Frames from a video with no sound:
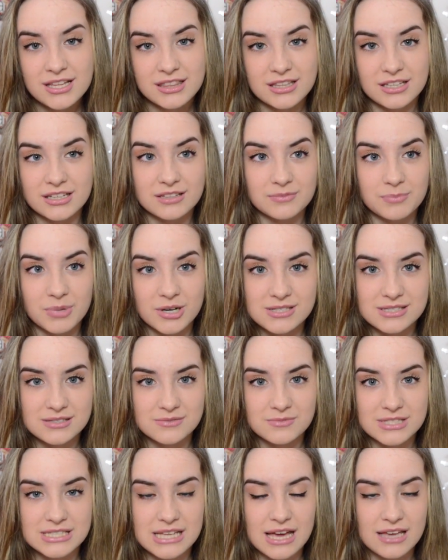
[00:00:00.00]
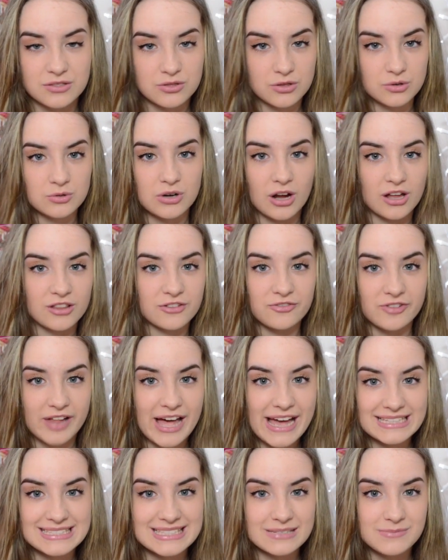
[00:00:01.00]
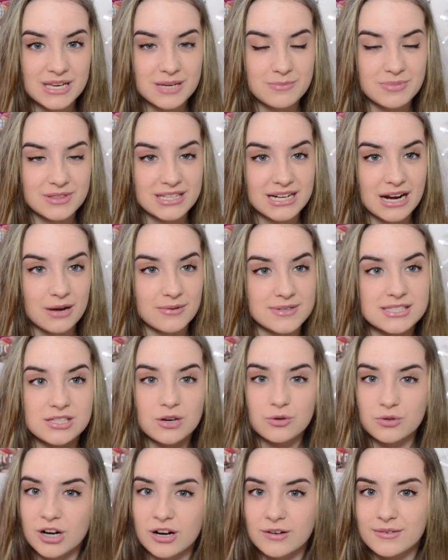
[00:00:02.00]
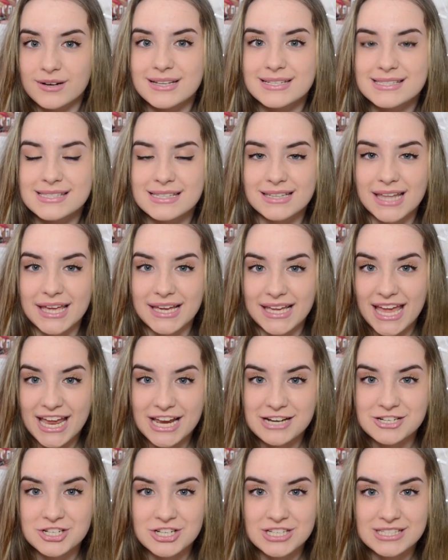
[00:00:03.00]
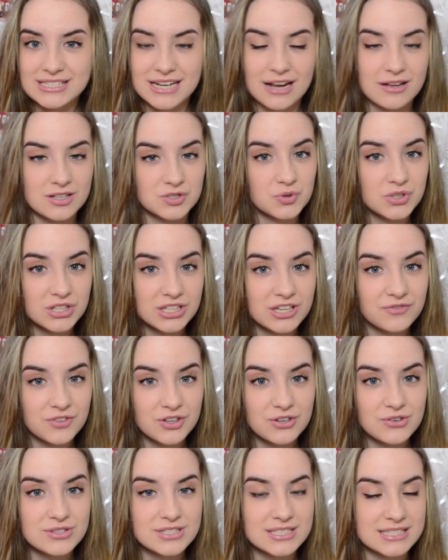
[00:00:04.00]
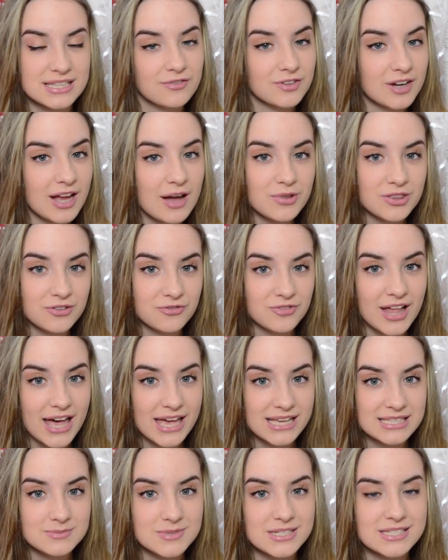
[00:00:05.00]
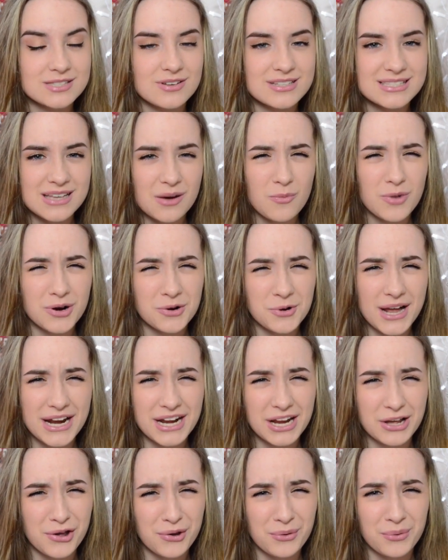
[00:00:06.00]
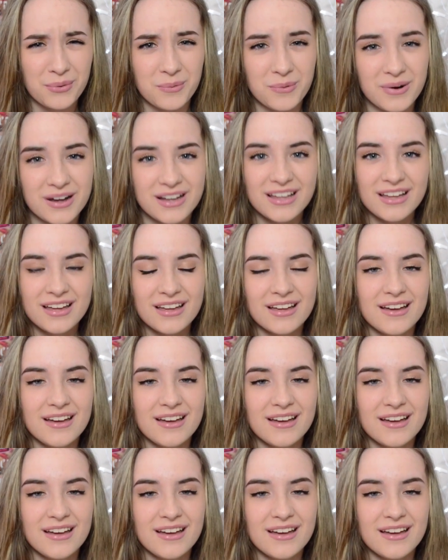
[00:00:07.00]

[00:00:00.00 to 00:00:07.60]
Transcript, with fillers: The person was like throwing all the flags at me but then I was so nervous and like anxious and I was really confused because I forgot what the flags meant so I was like what do I do?